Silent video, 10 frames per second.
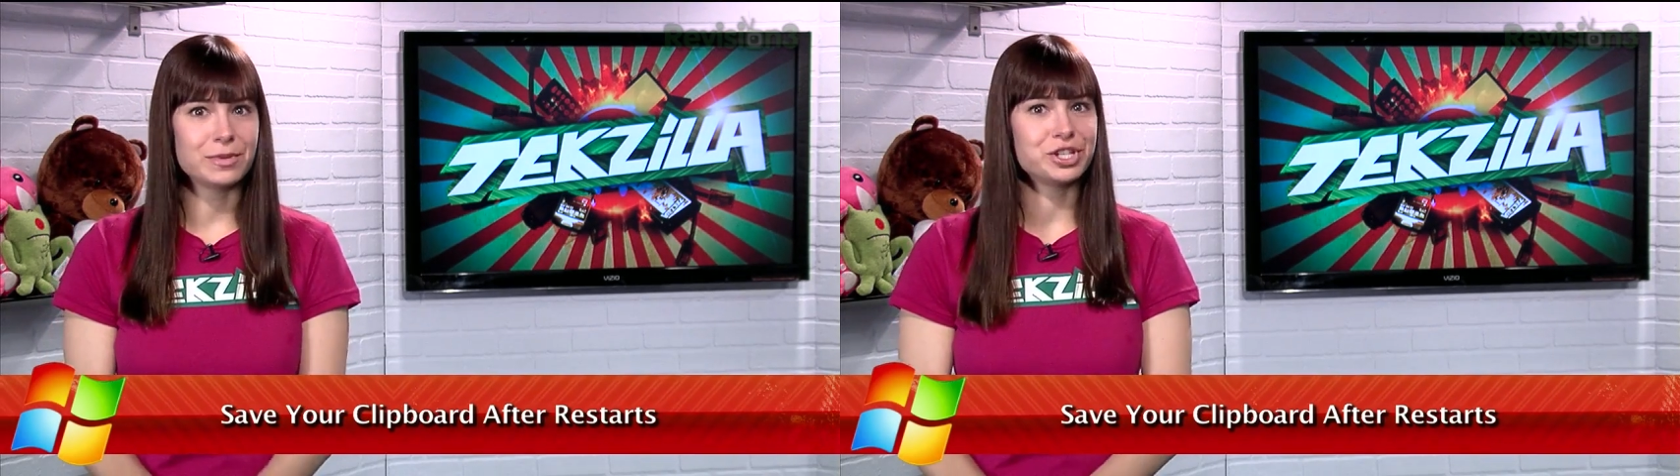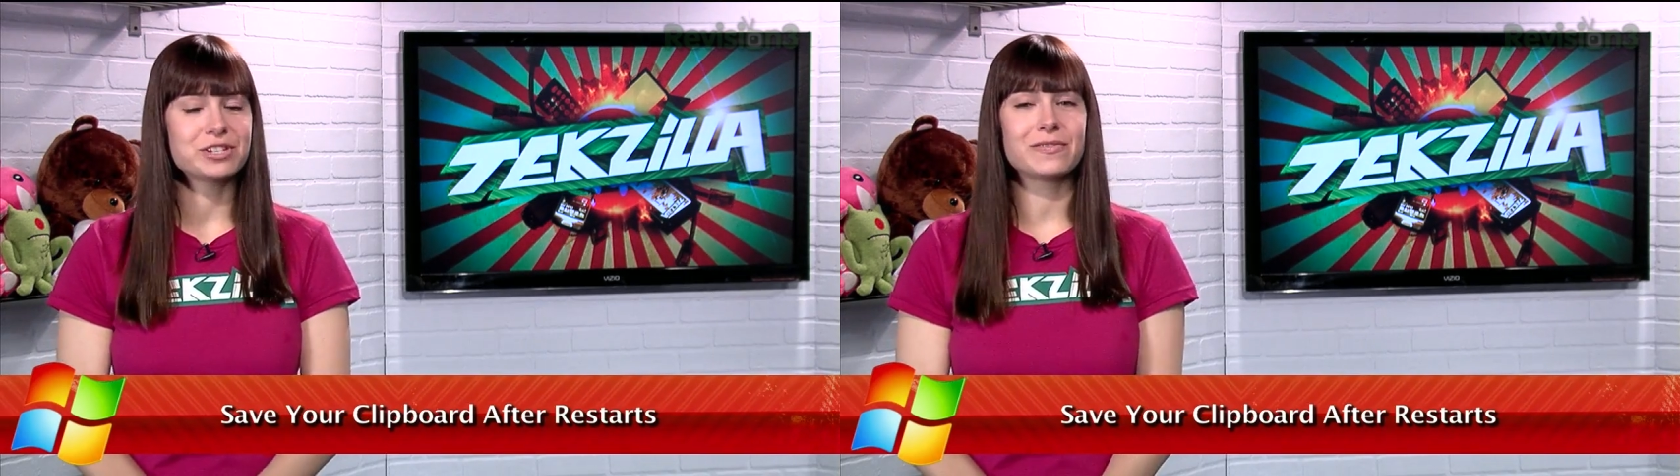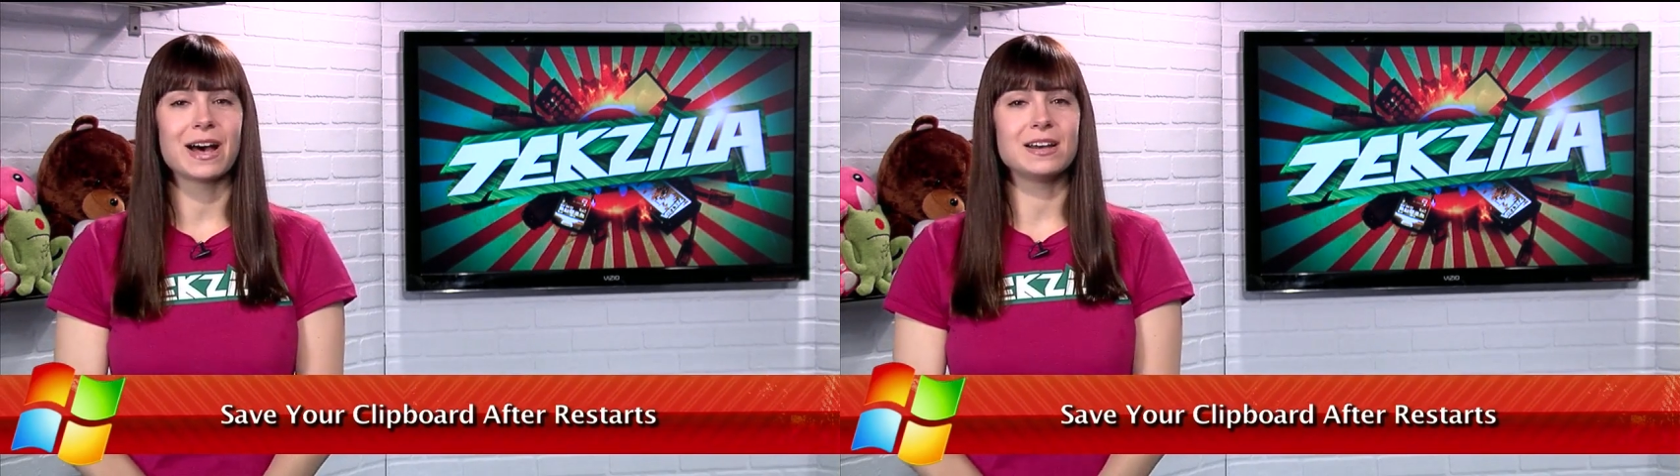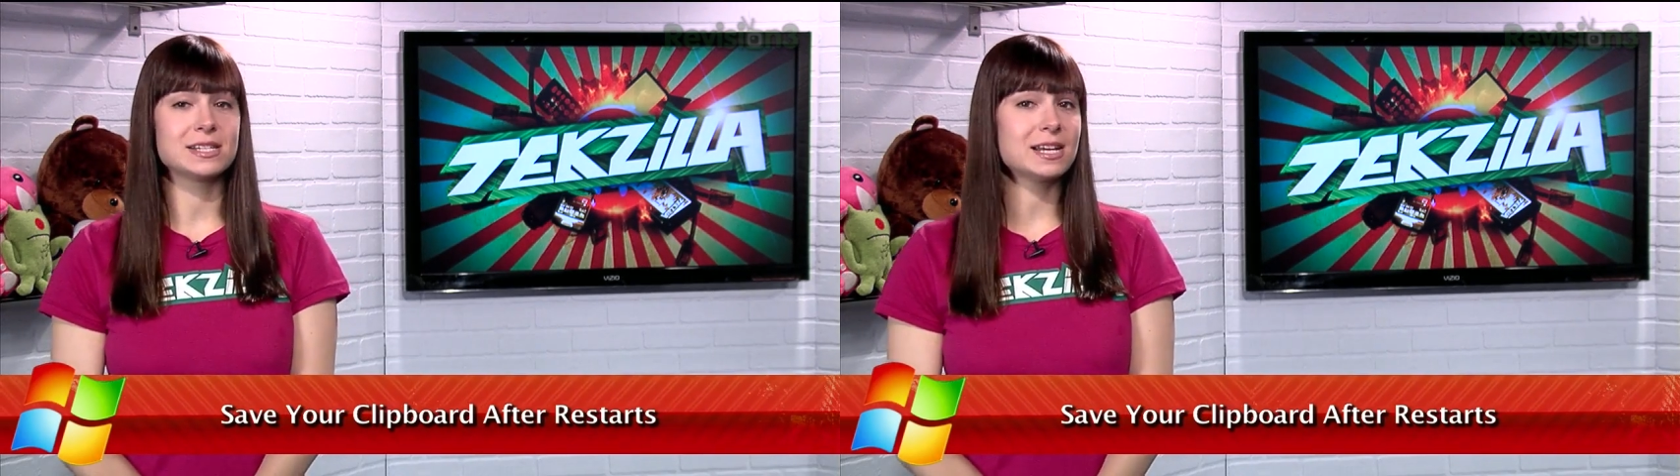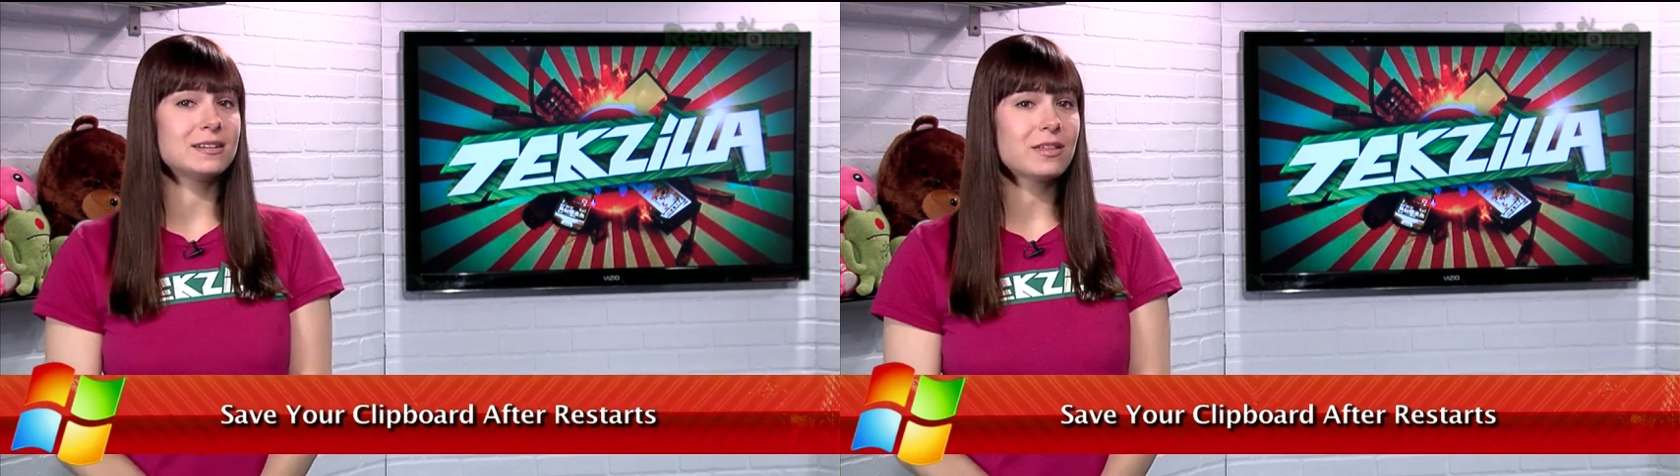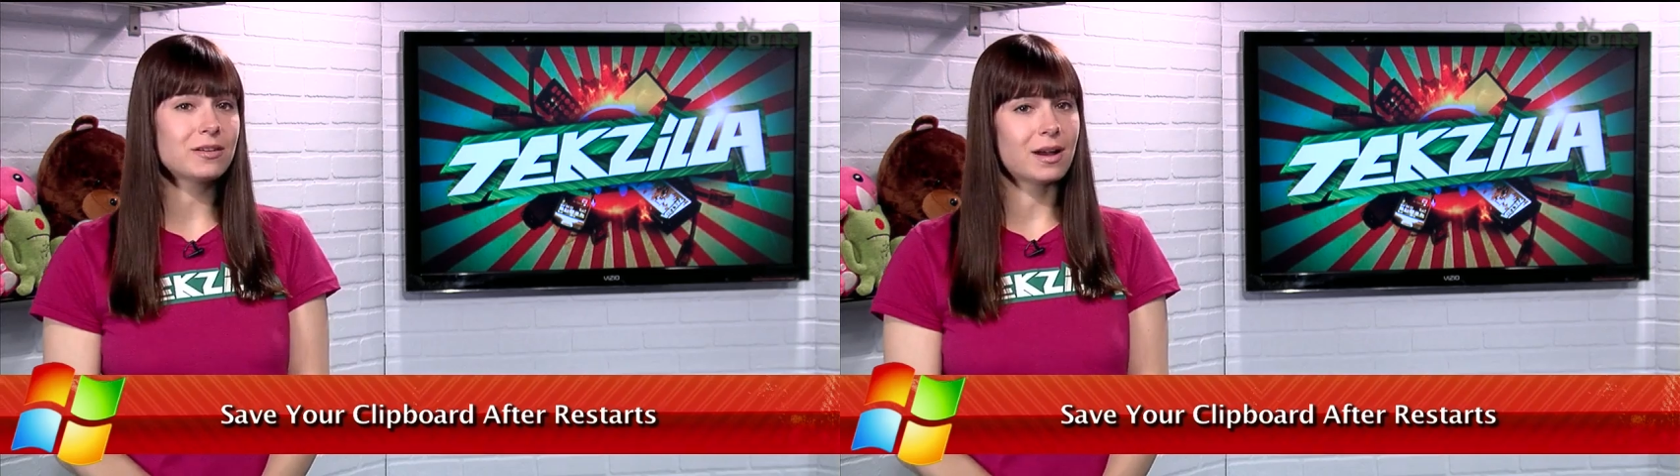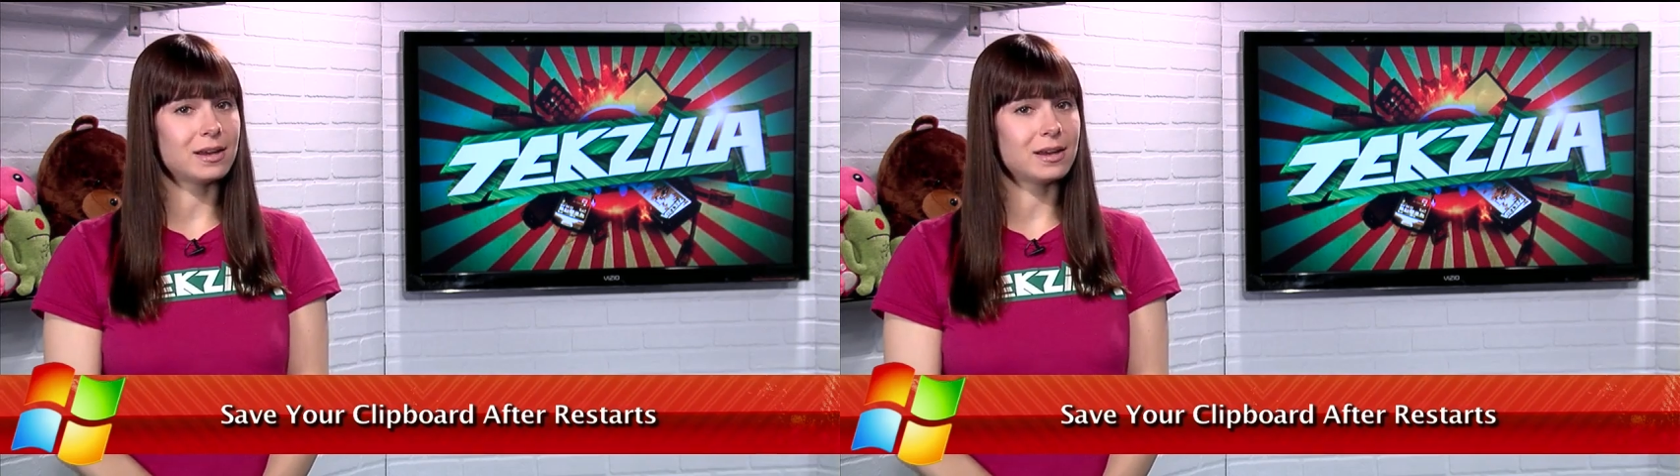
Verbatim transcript: images, files, and other